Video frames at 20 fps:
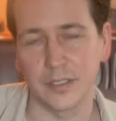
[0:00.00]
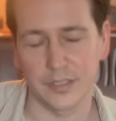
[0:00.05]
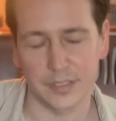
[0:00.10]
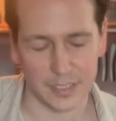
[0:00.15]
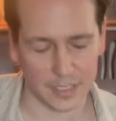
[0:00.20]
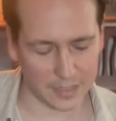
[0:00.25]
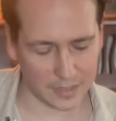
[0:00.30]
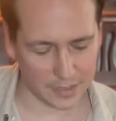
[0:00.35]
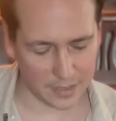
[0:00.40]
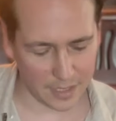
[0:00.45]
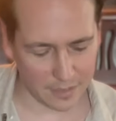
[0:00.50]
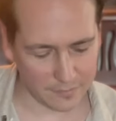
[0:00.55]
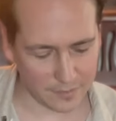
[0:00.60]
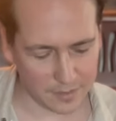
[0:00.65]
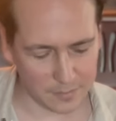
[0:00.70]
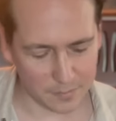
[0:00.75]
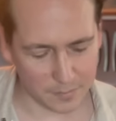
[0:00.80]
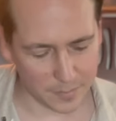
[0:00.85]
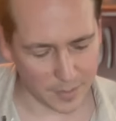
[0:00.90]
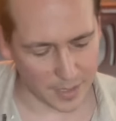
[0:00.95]
necessarily love
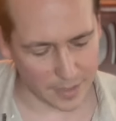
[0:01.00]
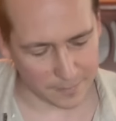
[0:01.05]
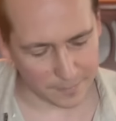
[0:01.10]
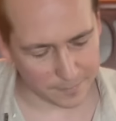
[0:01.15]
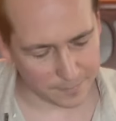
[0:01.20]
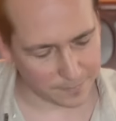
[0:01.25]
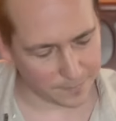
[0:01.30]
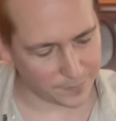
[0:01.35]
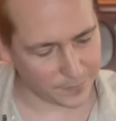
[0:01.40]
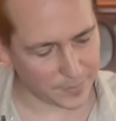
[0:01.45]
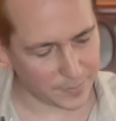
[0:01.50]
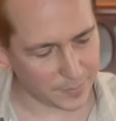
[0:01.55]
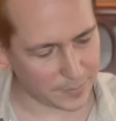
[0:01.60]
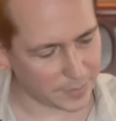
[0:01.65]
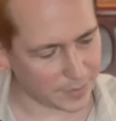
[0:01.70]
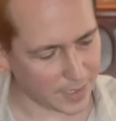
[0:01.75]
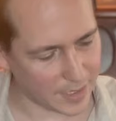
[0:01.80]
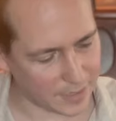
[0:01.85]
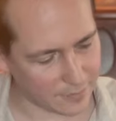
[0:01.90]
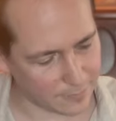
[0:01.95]
it, but let me
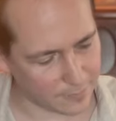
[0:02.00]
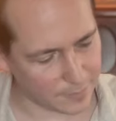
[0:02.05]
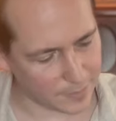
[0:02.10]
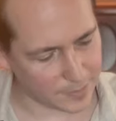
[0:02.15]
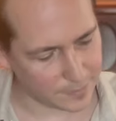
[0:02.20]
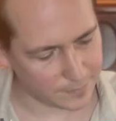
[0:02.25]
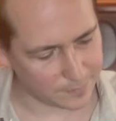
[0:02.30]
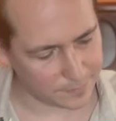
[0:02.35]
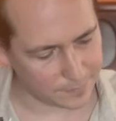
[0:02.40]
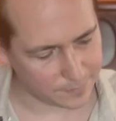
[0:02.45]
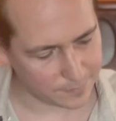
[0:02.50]
try a different one.